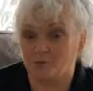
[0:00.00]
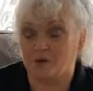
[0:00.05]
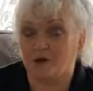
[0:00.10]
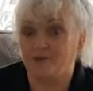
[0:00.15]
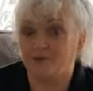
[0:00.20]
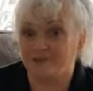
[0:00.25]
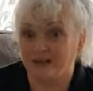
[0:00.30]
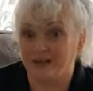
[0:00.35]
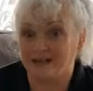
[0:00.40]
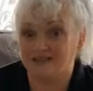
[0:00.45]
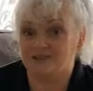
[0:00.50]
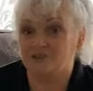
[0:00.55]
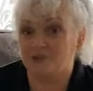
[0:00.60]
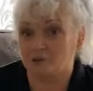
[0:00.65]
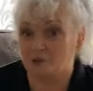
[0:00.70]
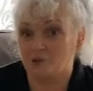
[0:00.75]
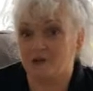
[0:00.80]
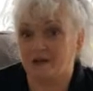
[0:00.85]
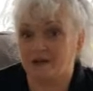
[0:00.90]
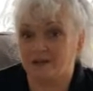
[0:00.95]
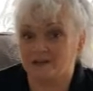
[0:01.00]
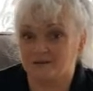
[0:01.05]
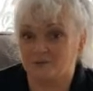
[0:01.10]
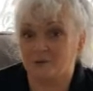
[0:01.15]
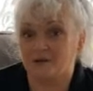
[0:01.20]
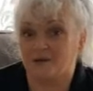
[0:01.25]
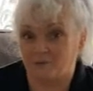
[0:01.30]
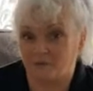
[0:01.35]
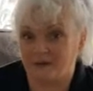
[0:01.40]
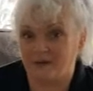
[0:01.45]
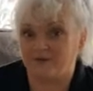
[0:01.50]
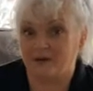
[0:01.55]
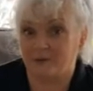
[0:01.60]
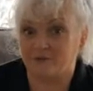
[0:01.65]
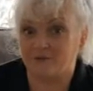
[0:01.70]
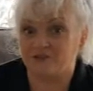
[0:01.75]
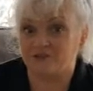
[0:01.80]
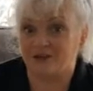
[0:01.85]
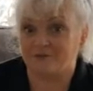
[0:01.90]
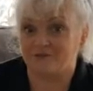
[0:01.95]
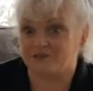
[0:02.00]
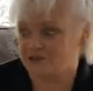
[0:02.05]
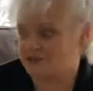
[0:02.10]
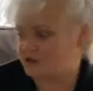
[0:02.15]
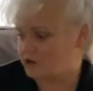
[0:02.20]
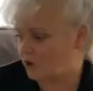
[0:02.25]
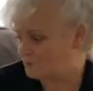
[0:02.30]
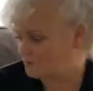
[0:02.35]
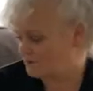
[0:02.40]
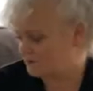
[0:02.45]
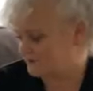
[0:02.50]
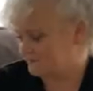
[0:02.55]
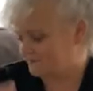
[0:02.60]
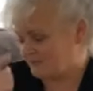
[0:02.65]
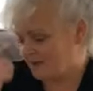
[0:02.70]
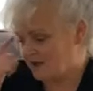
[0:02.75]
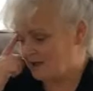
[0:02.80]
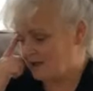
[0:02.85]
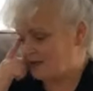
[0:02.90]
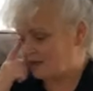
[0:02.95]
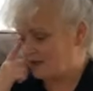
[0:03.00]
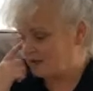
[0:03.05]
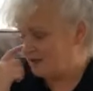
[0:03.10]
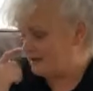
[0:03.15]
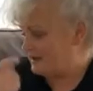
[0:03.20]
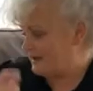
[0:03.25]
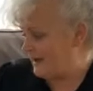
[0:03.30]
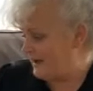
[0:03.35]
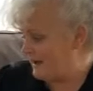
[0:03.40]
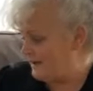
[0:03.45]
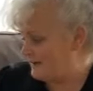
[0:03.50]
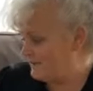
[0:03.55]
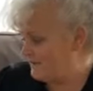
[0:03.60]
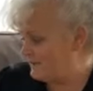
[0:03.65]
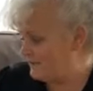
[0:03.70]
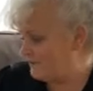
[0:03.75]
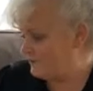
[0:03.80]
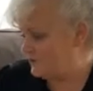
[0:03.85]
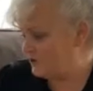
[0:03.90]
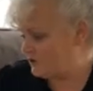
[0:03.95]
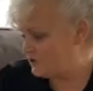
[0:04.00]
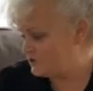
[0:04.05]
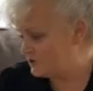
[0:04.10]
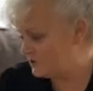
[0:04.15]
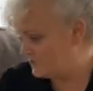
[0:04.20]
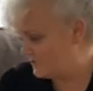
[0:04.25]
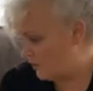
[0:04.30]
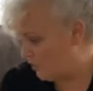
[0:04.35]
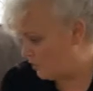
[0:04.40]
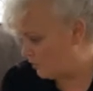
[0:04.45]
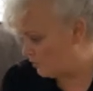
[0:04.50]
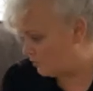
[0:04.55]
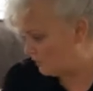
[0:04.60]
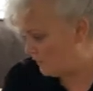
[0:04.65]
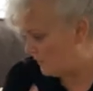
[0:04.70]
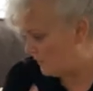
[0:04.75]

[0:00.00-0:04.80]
on the last 2 days when I've been around the charity shops. Now, first of all,